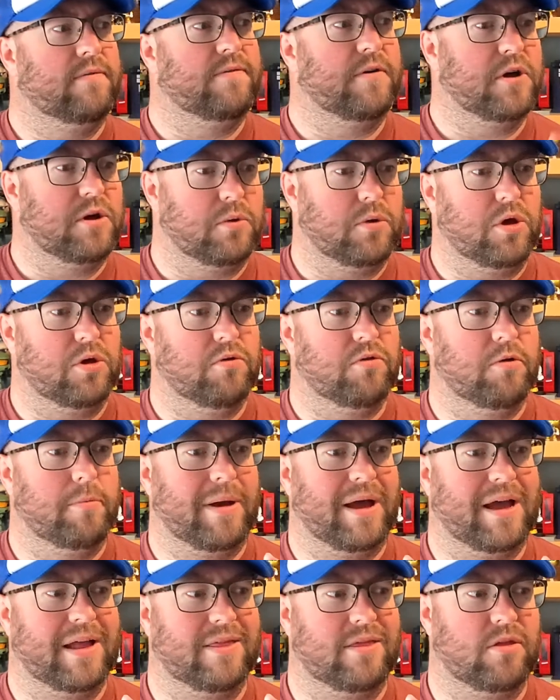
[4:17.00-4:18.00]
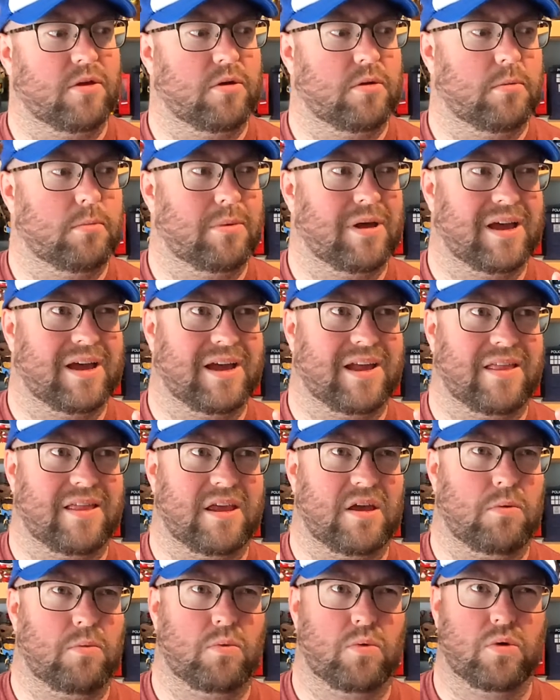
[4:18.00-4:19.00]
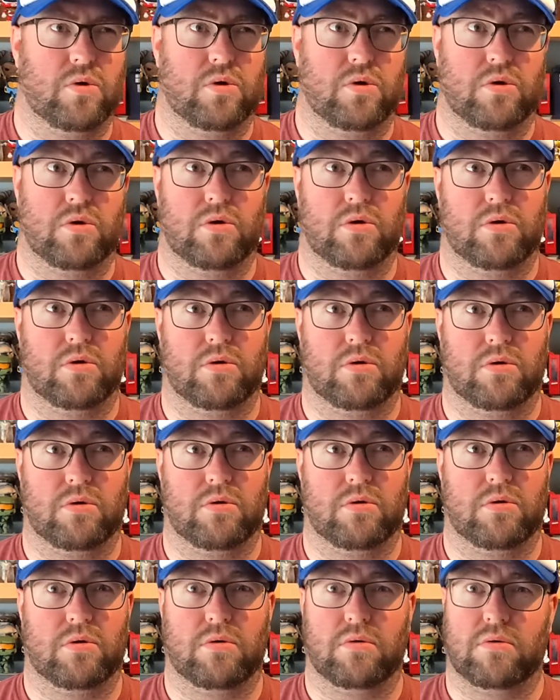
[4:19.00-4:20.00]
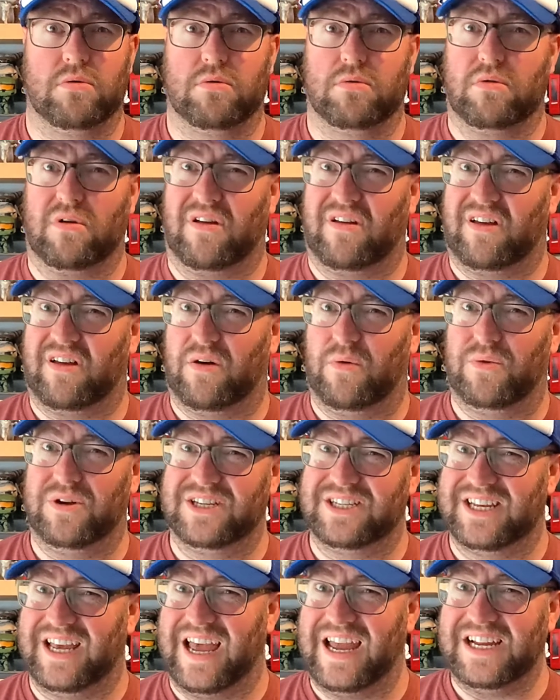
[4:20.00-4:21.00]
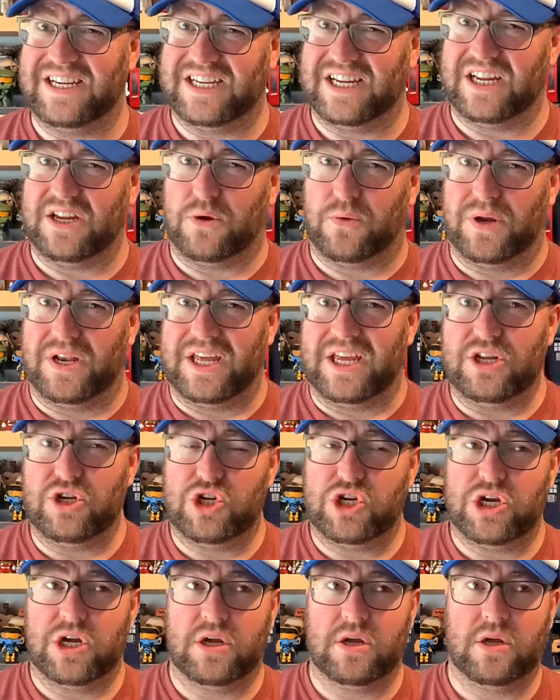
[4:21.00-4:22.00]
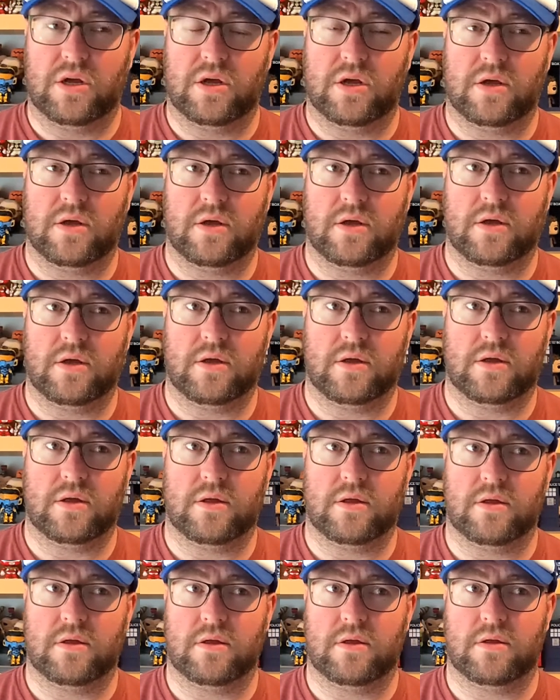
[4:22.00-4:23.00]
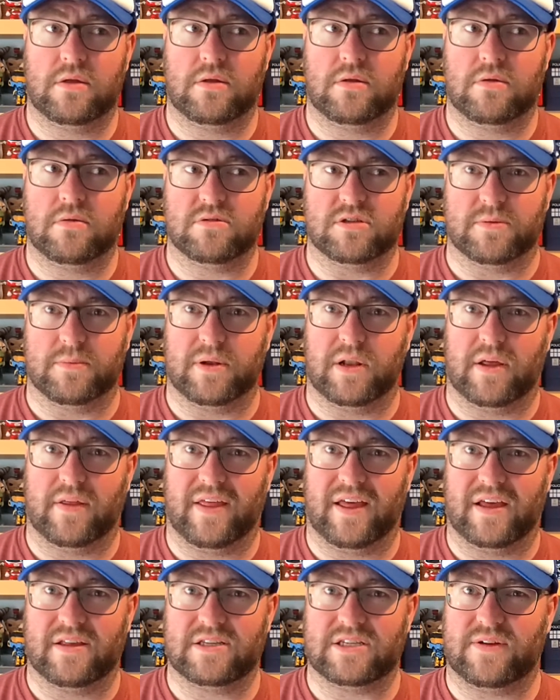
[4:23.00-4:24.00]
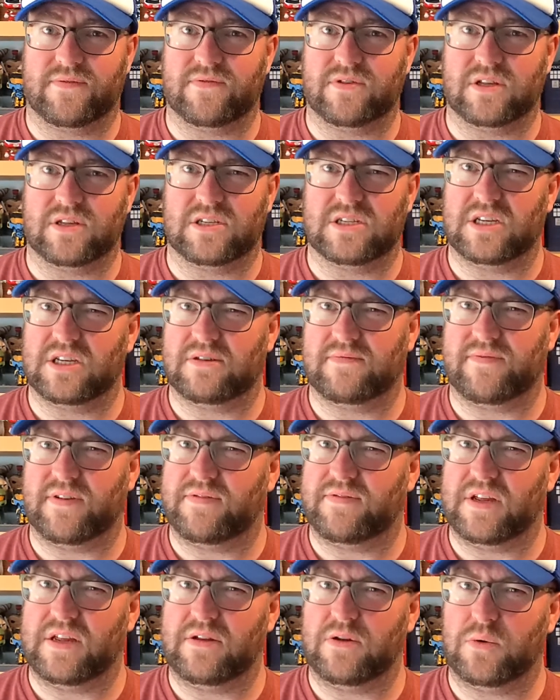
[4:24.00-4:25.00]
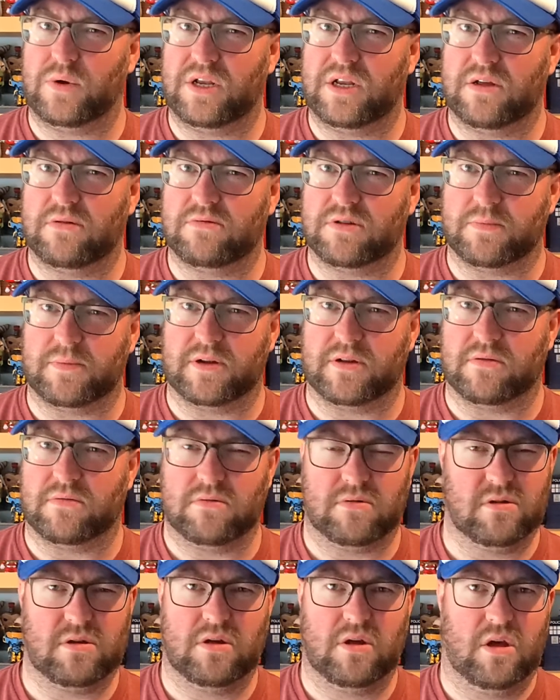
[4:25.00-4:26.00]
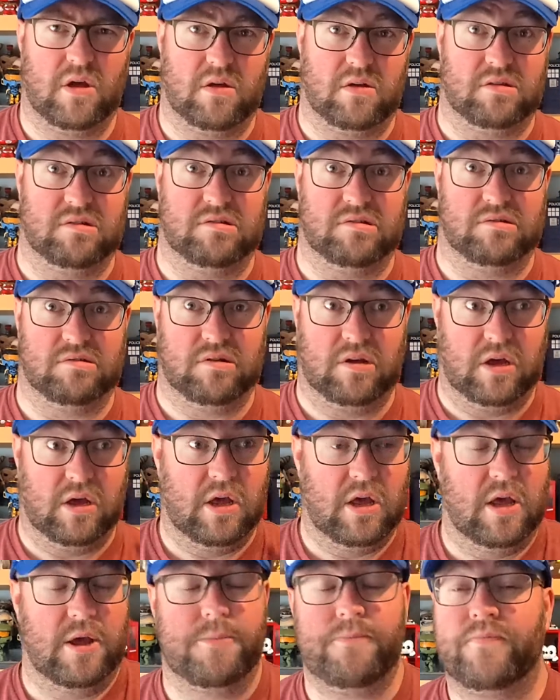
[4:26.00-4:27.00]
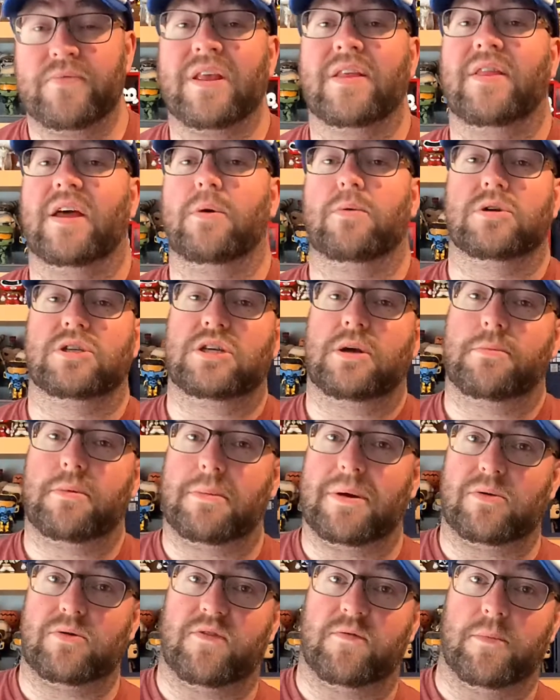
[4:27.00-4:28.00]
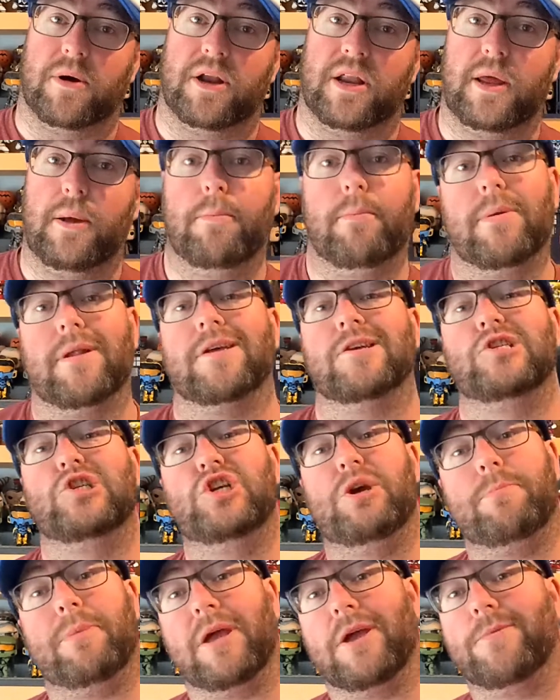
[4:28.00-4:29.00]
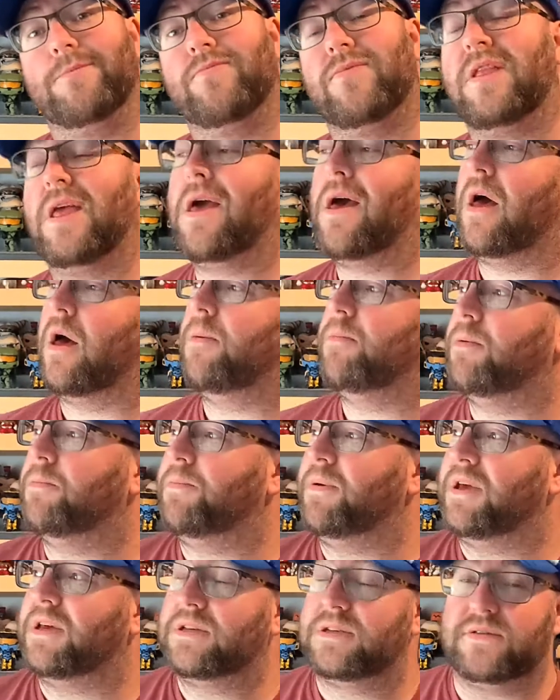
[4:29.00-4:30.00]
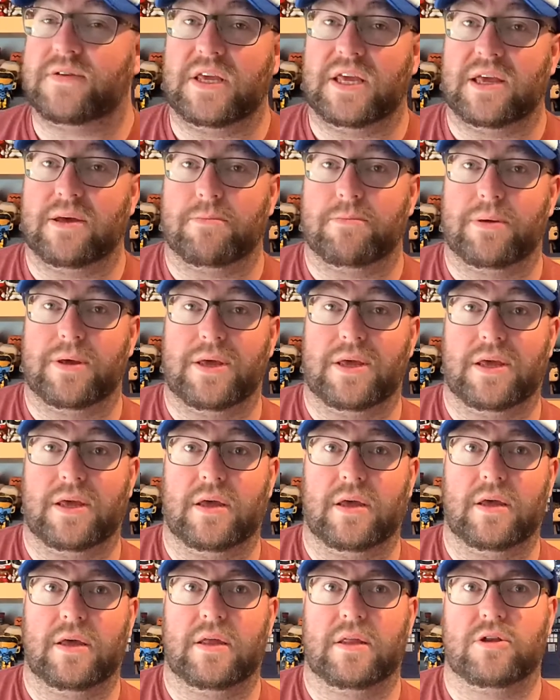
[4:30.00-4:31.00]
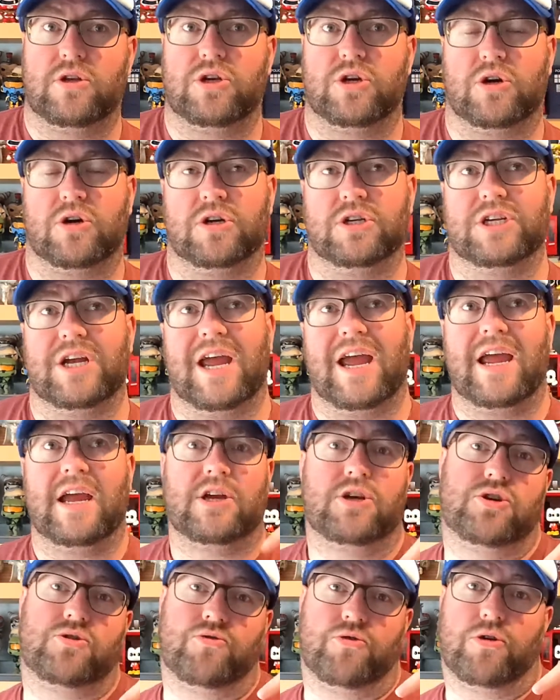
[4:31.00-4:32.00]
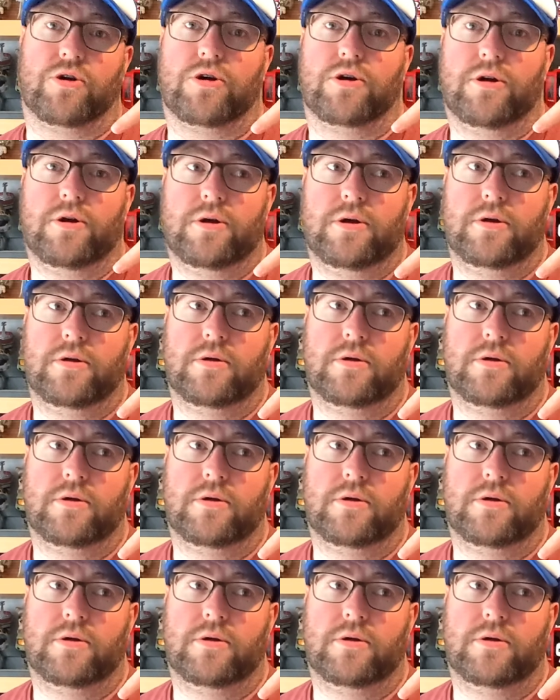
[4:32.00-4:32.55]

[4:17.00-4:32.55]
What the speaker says: Funko Europe had them, and they were, I want to say 18 quid each. Something like that, 15 quid, something like that. They were some amount of money plus shipping. But because EMP charged extra,